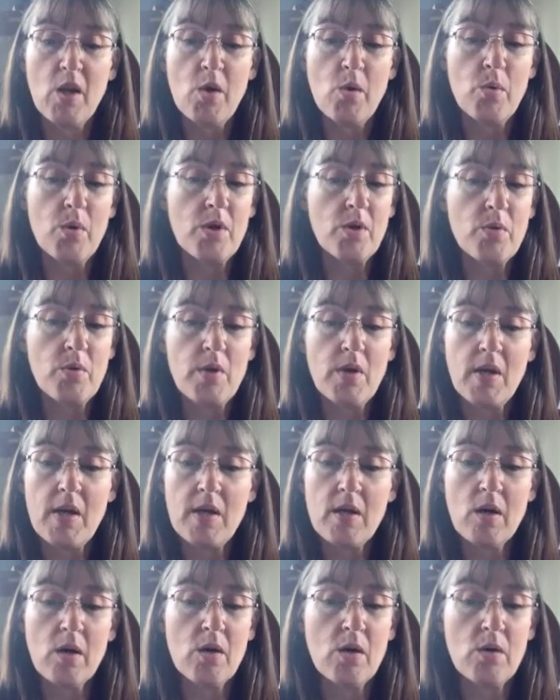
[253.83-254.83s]
We
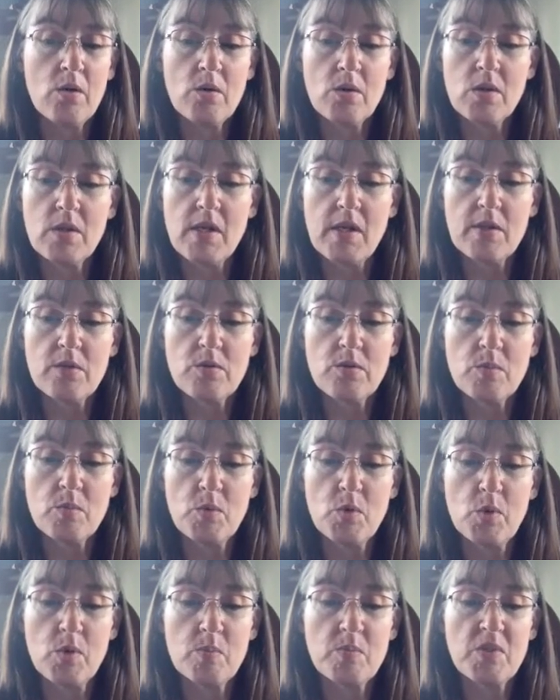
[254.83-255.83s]
create our own classroom
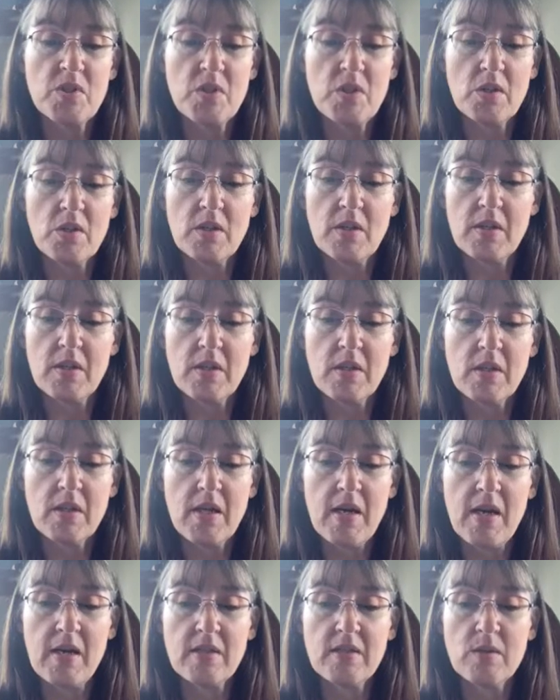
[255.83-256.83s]
norms yearly in the
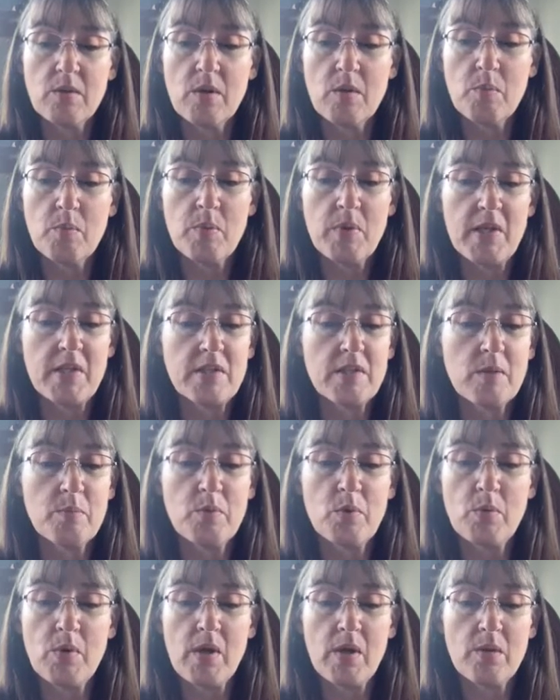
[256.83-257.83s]
class and place them
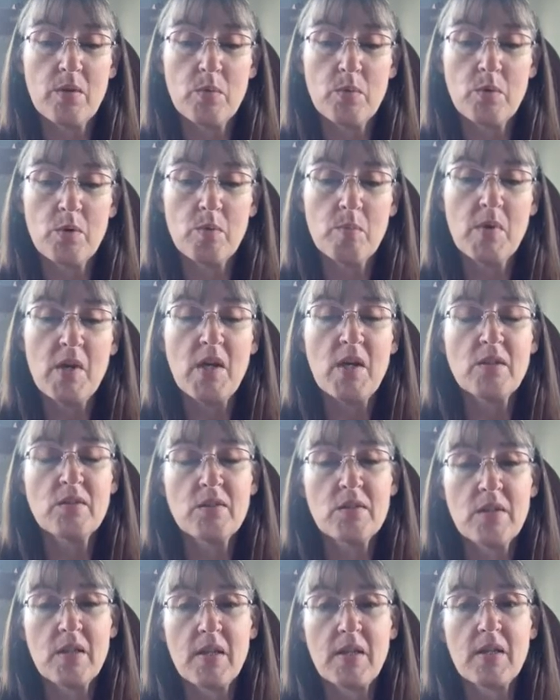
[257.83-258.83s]
around the room
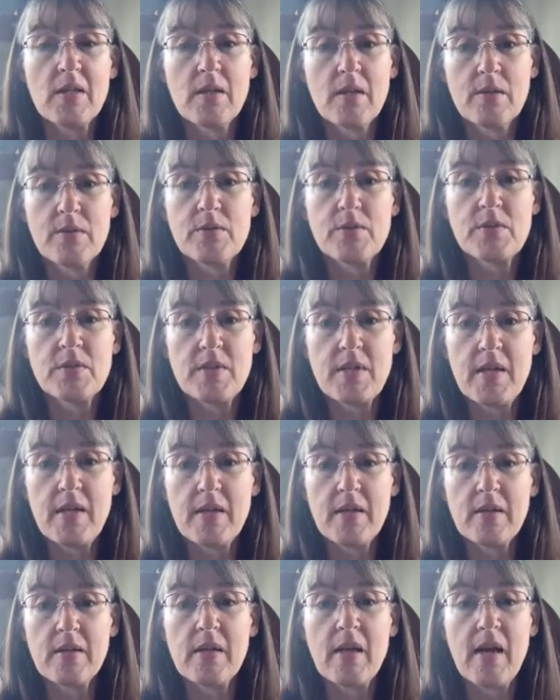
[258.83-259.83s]
so they can
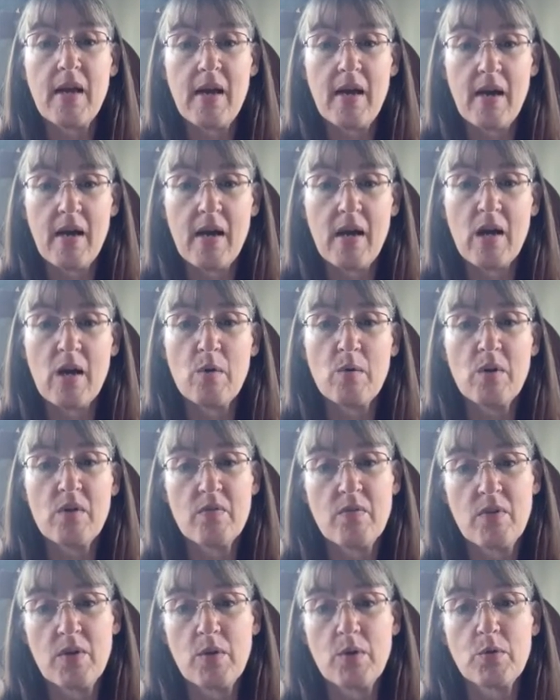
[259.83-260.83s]
understand how a
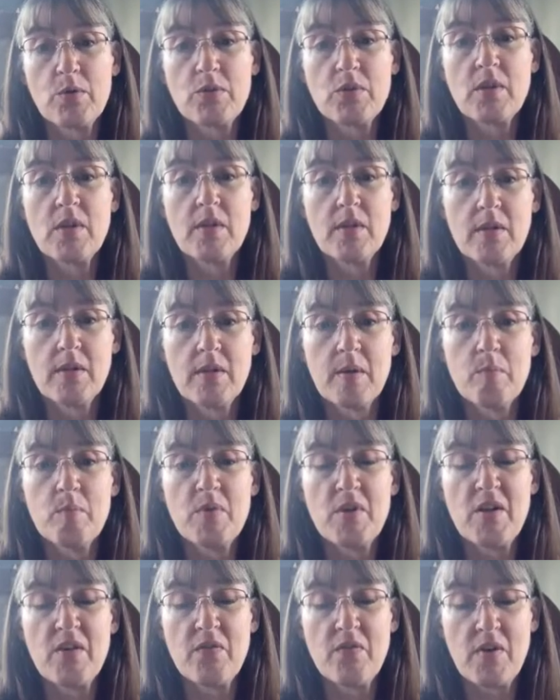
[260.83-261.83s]
vote can
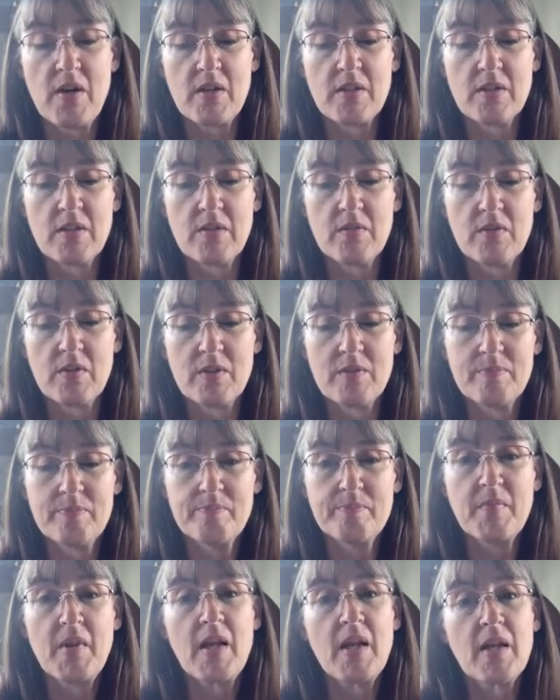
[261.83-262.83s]
be effective.
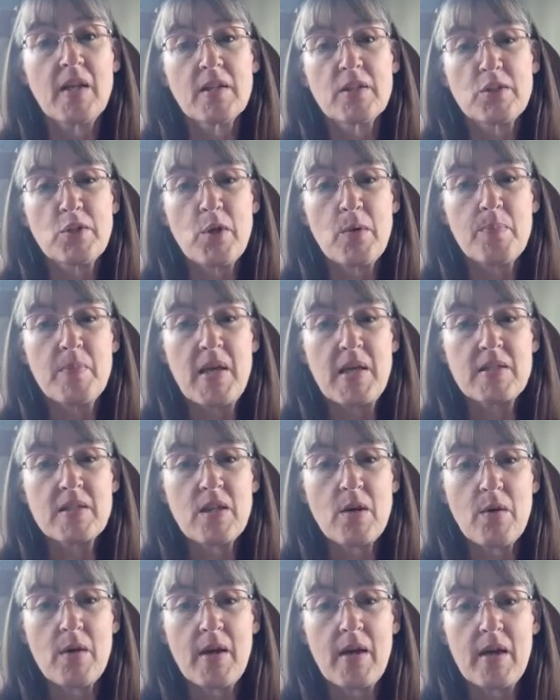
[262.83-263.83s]
So that's
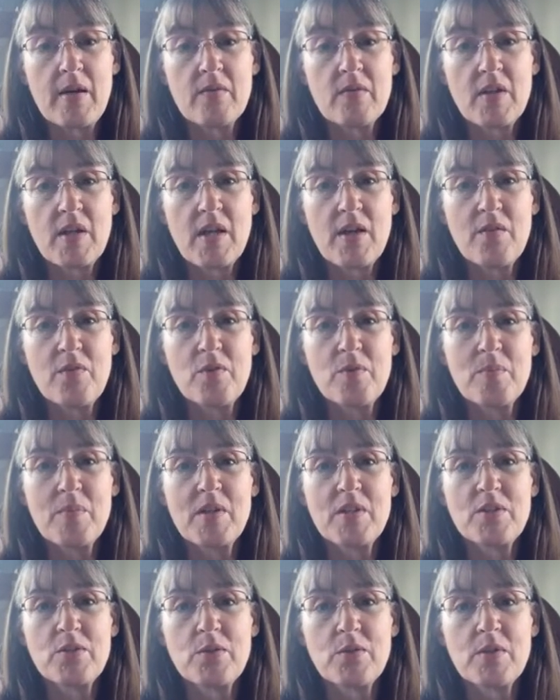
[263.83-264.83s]
how I advocate for
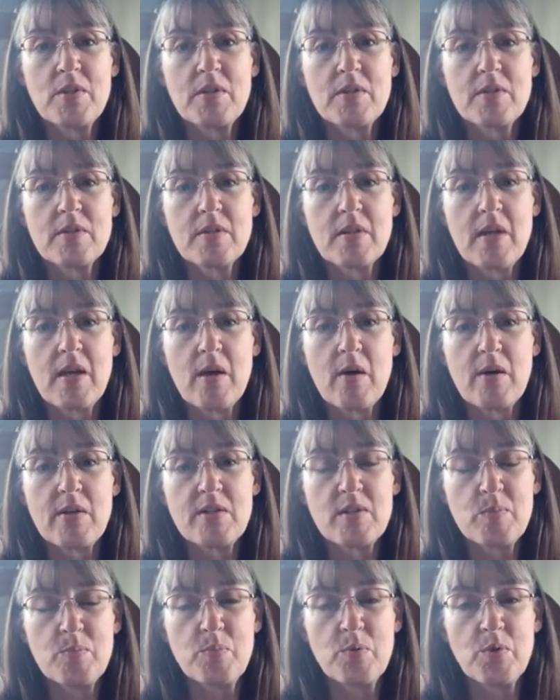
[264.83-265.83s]
my students and how I
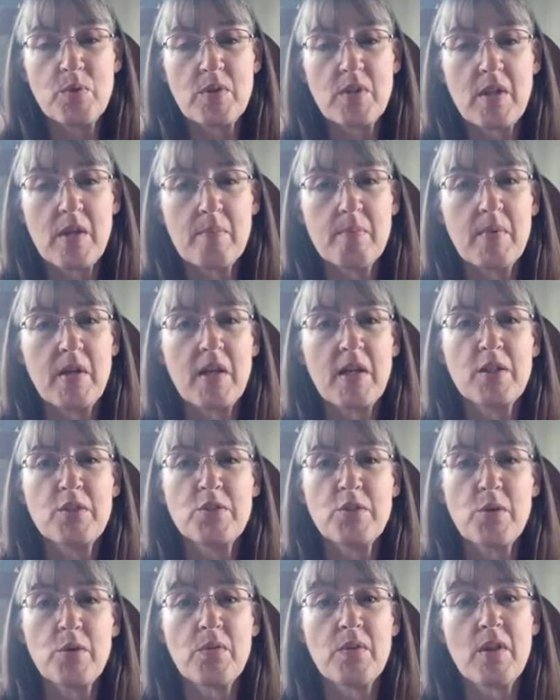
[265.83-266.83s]
support them, and I
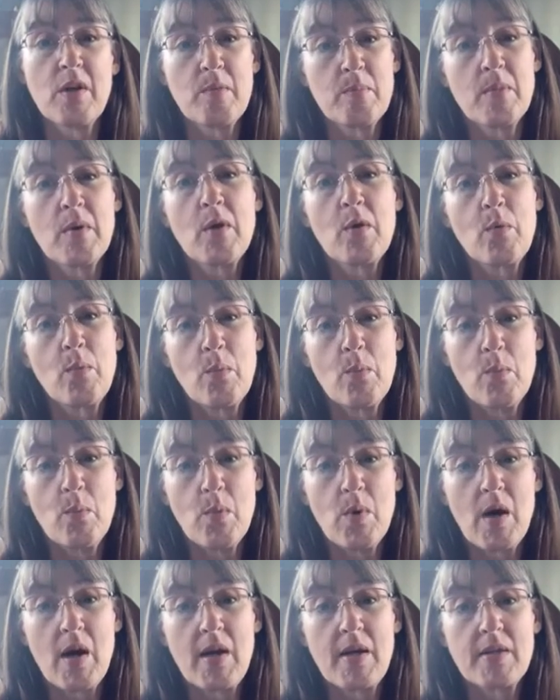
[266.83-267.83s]
show them
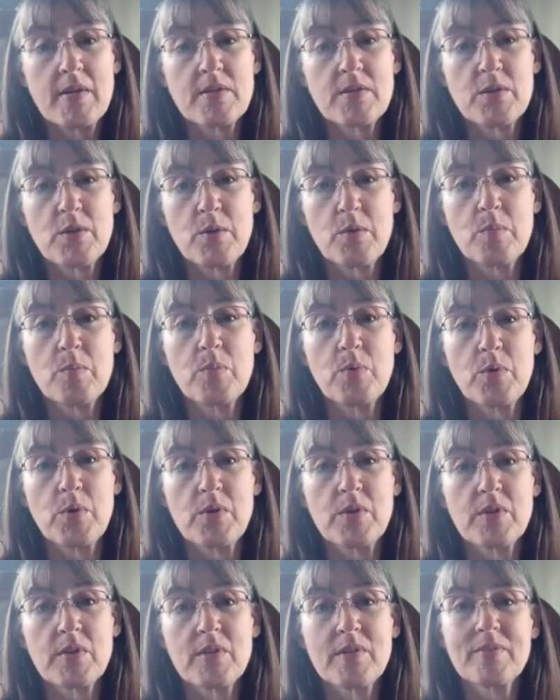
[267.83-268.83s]
why it's so
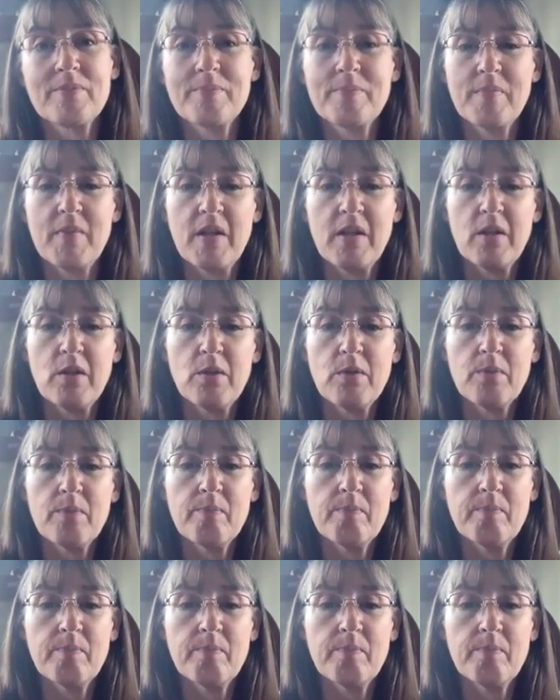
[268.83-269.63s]
important. Thank you.